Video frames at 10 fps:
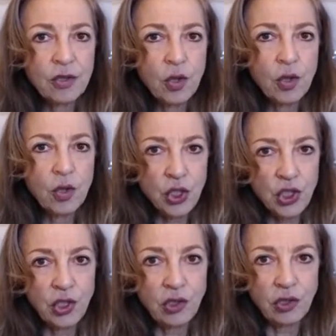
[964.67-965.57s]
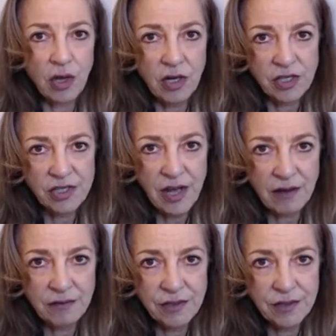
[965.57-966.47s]
or shield
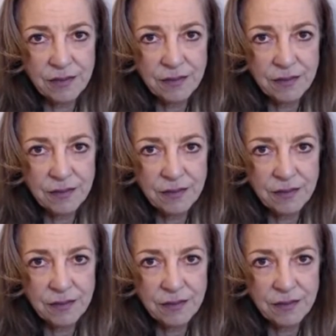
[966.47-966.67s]
ourselves.